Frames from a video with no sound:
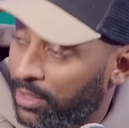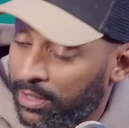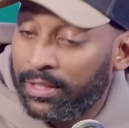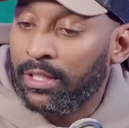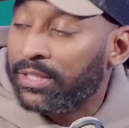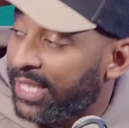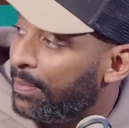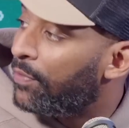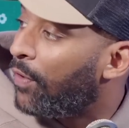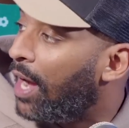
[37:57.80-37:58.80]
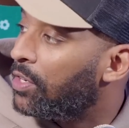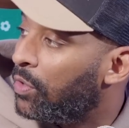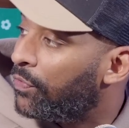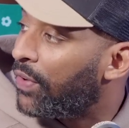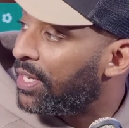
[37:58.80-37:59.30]
we're, we're, semi final
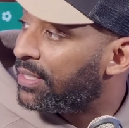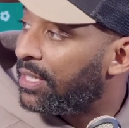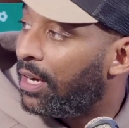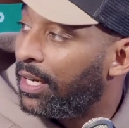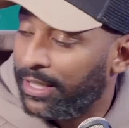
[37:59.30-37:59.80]
Thursday we're night.